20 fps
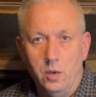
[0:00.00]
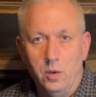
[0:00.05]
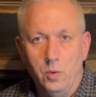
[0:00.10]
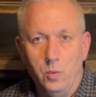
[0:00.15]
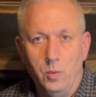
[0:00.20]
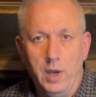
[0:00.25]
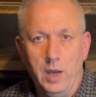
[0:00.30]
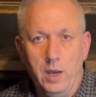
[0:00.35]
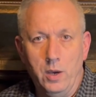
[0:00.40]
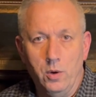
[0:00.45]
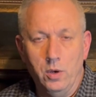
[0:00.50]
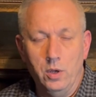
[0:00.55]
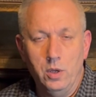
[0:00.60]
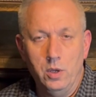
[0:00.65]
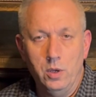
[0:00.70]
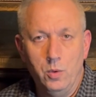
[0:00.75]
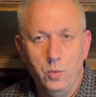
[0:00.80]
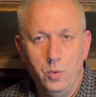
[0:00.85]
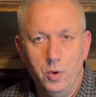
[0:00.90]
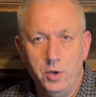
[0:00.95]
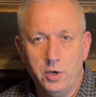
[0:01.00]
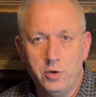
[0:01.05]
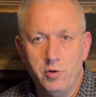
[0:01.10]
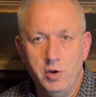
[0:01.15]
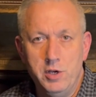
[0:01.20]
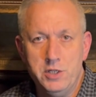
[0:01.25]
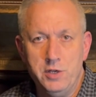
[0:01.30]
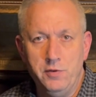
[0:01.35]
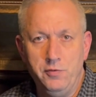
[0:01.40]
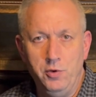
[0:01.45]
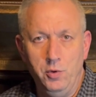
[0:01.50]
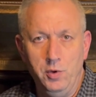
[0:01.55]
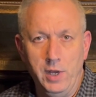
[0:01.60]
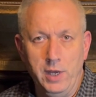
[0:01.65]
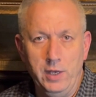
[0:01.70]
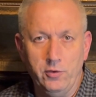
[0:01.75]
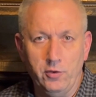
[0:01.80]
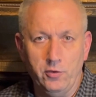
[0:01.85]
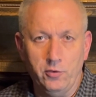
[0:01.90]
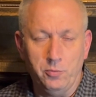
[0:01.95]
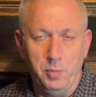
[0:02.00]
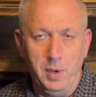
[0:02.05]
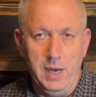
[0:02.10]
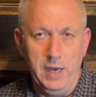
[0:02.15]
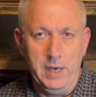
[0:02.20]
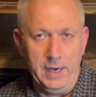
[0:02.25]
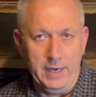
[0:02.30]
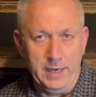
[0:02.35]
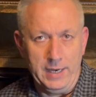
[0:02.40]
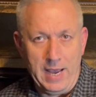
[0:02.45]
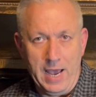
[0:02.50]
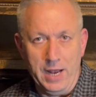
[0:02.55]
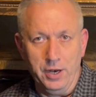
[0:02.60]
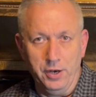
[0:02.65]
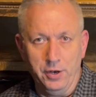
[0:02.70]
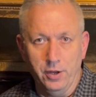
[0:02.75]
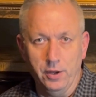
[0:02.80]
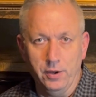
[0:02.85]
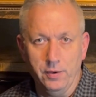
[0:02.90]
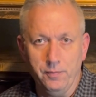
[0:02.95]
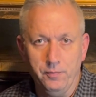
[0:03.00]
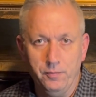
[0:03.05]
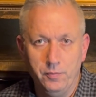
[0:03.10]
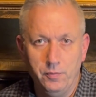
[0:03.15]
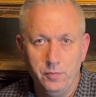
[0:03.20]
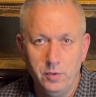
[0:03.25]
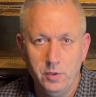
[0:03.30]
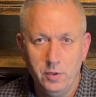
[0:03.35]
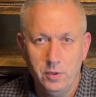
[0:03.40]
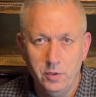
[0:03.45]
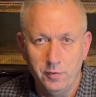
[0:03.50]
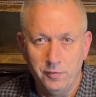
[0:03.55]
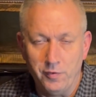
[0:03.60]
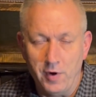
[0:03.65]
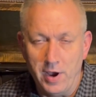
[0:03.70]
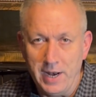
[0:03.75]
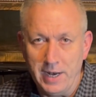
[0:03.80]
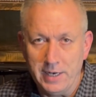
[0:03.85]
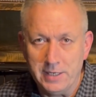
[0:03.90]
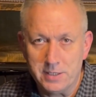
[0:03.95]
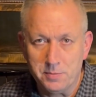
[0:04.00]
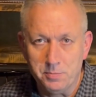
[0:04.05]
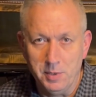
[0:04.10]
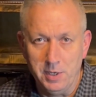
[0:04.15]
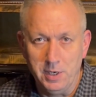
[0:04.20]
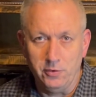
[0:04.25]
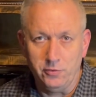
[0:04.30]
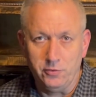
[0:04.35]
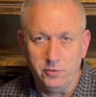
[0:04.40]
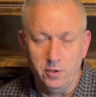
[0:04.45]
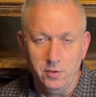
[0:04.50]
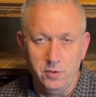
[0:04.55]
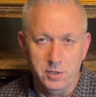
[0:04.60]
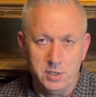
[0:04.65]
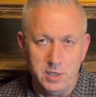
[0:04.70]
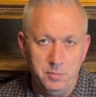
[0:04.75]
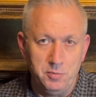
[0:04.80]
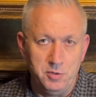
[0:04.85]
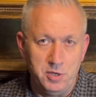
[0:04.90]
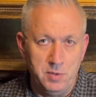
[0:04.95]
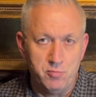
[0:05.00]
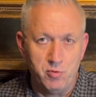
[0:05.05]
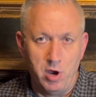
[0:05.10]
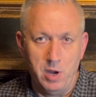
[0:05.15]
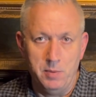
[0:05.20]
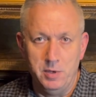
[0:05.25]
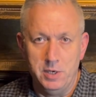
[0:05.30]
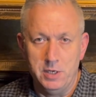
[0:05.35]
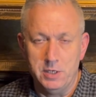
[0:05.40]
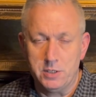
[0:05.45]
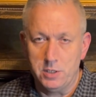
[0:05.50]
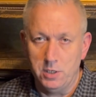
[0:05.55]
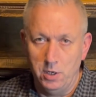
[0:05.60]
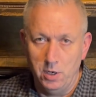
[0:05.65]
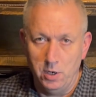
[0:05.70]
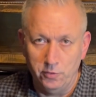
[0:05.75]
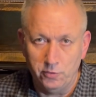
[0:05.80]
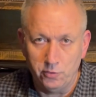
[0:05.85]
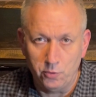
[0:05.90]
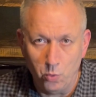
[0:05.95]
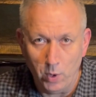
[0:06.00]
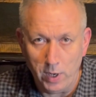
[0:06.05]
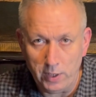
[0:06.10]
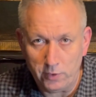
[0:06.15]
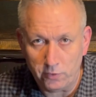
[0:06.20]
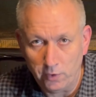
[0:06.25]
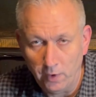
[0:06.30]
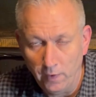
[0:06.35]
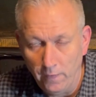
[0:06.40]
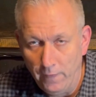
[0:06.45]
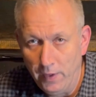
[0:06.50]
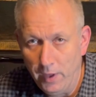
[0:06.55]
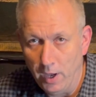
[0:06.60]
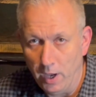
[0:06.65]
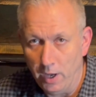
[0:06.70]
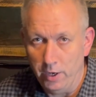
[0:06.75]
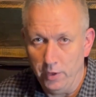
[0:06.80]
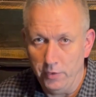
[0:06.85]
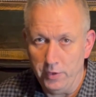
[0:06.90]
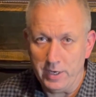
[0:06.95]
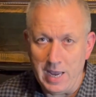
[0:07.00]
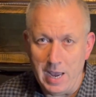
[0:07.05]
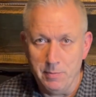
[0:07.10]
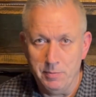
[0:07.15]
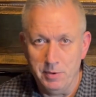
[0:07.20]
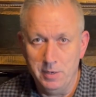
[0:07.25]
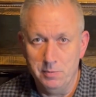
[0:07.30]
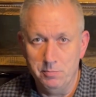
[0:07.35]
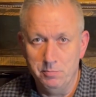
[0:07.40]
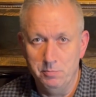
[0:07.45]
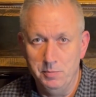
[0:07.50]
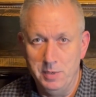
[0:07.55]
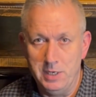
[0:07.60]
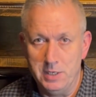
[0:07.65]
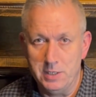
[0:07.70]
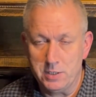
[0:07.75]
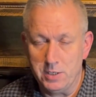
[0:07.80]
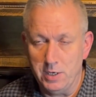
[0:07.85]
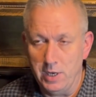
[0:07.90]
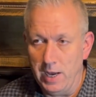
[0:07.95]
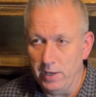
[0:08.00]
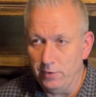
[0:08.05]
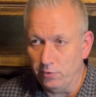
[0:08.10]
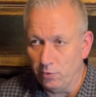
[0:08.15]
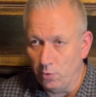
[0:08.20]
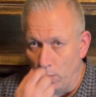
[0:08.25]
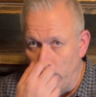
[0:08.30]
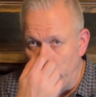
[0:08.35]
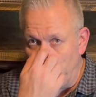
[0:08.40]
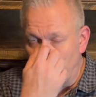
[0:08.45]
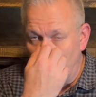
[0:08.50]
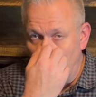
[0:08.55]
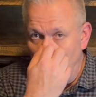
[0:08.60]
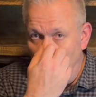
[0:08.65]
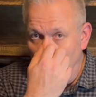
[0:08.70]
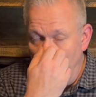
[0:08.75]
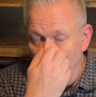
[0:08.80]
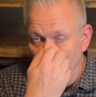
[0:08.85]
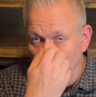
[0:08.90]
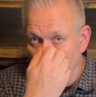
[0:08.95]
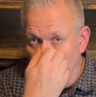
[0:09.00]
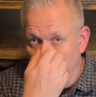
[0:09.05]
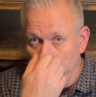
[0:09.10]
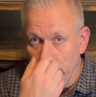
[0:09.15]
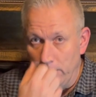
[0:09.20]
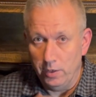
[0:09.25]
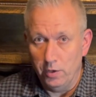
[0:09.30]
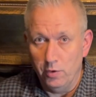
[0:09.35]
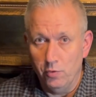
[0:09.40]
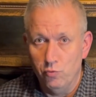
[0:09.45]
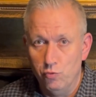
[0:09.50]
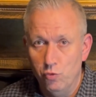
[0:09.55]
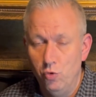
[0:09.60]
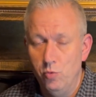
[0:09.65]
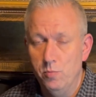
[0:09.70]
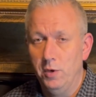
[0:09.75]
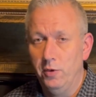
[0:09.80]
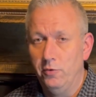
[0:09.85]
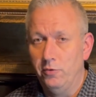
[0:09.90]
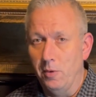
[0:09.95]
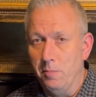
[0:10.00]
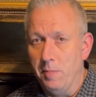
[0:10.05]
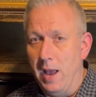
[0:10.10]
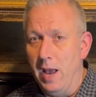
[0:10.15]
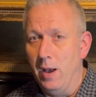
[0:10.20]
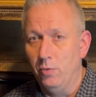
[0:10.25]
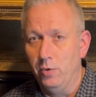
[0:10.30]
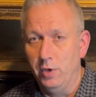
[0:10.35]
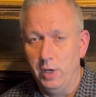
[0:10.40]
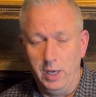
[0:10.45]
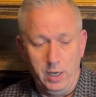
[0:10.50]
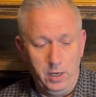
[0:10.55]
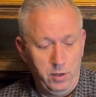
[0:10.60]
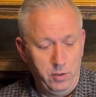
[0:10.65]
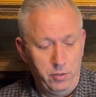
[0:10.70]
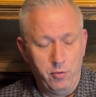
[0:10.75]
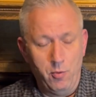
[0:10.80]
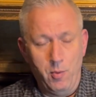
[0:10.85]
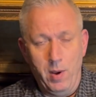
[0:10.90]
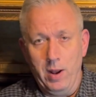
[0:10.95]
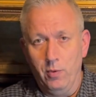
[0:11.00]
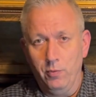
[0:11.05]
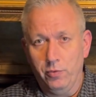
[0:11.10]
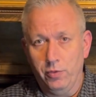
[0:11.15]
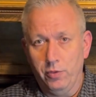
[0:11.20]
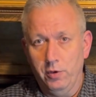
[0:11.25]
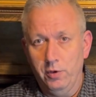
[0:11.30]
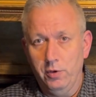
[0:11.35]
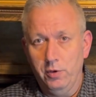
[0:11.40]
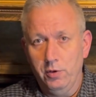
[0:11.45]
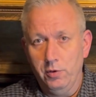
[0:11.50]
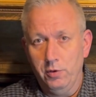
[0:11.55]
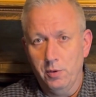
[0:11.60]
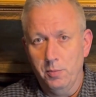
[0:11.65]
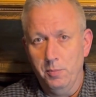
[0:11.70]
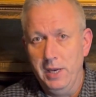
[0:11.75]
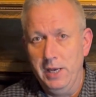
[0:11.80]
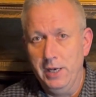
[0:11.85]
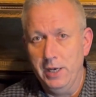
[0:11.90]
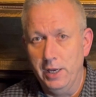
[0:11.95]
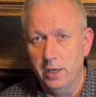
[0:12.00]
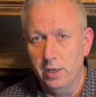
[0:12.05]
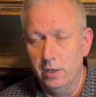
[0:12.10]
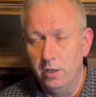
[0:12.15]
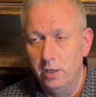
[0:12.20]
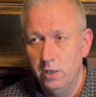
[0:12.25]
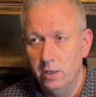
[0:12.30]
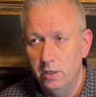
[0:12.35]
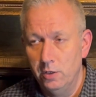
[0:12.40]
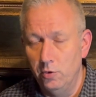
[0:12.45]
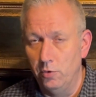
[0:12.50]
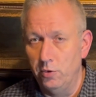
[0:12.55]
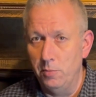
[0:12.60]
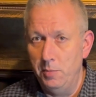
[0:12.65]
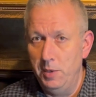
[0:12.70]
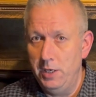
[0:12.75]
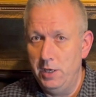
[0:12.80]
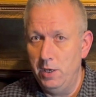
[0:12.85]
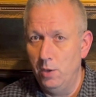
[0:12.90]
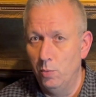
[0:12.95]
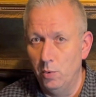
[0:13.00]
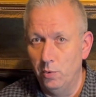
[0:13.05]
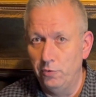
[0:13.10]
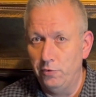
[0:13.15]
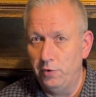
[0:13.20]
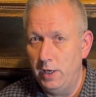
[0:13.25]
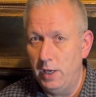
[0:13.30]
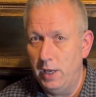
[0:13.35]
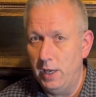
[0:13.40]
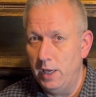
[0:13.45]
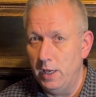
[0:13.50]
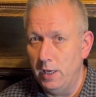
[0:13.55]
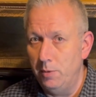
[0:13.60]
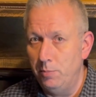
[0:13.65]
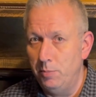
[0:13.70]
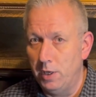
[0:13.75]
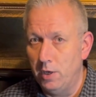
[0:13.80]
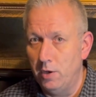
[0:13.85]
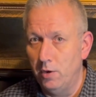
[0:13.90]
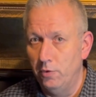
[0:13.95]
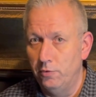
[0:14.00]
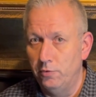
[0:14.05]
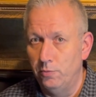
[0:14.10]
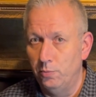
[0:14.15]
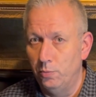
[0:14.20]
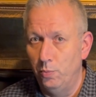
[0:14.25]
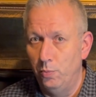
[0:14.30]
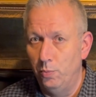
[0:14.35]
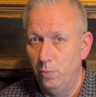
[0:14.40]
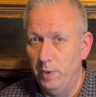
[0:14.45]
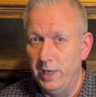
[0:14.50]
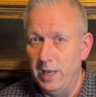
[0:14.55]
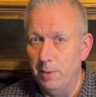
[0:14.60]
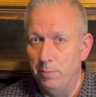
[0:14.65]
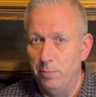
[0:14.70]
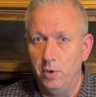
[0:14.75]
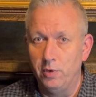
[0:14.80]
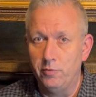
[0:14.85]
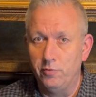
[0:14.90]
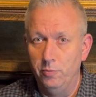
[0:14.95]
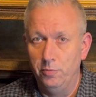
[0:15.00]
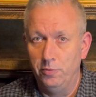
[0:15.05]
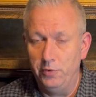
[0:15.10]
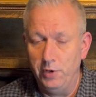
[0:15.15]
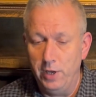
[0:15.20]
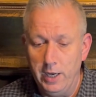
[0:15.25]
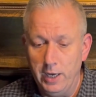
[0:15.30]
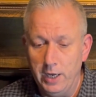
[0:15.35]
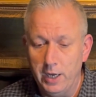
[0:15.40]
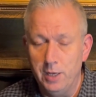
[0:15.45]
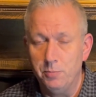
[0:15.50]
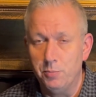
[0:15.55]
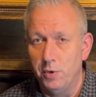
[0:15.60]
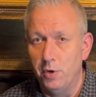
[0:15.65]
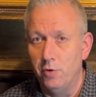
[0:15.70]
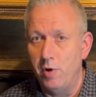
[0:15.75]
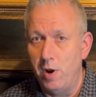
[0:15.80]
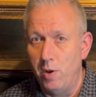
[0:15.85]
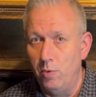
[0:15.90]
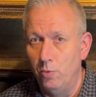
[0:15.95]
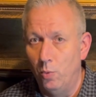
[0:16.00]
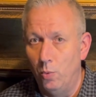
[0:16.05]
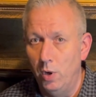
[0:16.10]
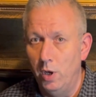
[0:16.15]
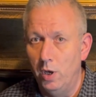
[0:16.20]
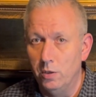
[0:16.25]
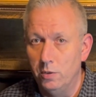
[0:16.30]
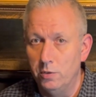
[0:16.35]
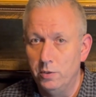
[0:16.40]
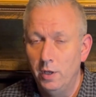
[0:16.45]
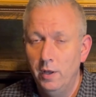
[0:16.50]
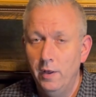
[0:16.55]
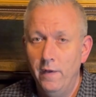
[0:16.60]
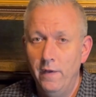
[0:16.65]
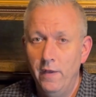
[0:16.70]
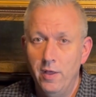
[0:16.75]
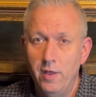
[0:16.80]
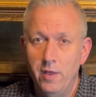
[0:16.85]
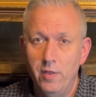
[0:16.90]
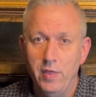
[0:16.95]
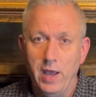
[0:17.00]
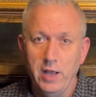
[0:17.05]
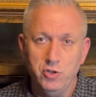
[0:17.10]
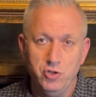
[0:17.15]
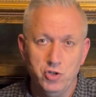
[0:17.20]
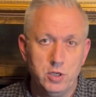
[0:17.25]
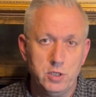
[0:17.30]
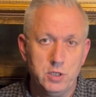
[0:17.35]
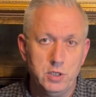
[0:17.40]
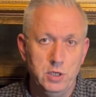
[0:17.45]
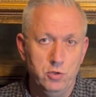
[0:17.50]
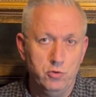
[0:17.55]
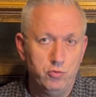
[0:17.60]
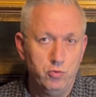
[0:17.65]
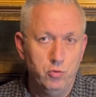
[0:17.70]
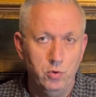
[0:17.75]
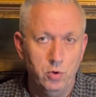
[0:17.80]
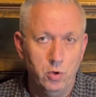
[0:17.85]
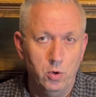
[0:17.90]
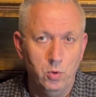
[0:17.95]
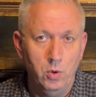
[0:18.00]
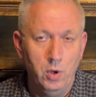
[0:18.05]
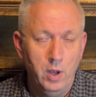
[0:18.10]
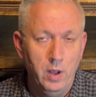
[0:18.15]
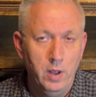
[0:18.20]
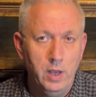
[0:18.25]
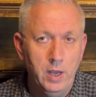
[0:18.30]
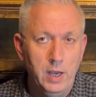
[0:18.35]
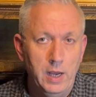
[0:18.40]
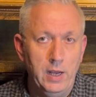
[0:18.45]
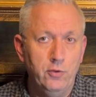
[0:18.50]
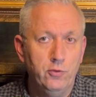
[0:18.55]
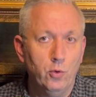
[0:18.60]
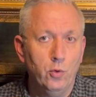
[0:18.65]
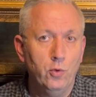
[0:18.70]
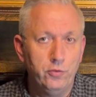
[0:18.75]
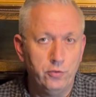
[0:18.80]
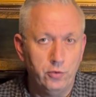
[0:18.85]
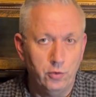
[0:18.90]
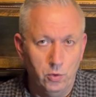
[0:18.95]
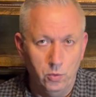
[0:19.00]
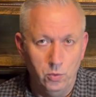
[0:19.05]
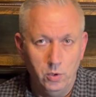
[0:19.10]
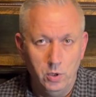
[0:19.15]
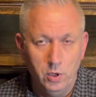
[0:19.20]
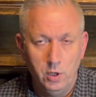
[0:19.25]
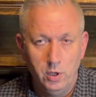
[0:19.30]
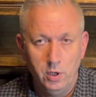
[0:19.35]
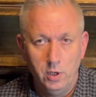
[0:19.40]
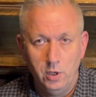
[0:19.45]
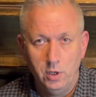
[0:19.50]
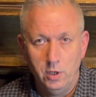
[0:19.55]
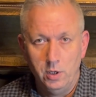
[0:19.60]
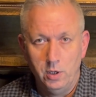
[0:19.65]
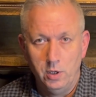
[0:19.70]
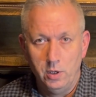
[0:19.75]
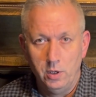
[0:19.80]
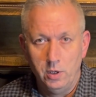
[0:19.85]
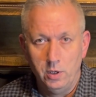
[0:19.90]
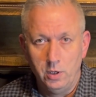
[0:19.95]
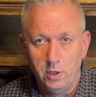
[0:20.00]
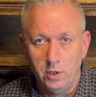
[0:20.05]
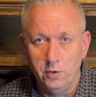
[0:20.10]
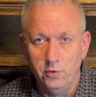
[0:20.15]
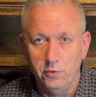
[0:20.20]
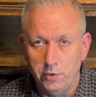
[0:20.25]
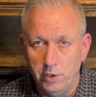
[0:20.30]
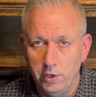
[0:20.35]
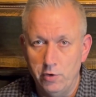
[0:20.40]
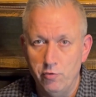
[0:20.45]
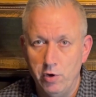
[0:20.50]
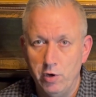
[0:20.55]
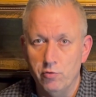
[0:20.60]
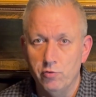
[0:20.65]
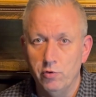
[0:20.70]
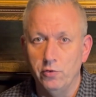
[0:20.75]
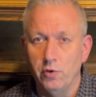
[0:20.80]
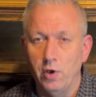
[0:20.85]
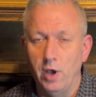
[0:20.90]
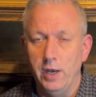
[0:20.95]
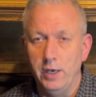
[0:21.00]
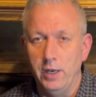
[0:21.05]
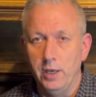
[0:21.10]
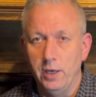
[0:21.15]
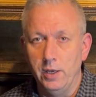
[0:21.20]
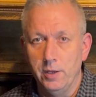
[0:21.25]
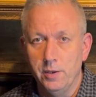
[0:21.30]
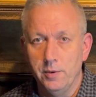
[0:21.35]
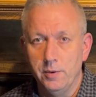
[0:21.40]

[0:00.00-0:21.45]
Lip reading: Wow, what a crazy few days it's been in Canada. The finance minister, the deputy prime minister has quit, another cabinet minister has quit, and rumors abounding throughout the media. Not the media we'll see here because we get blocked from seeing it, but around the world, that Justin Trudeau is also considering resigning.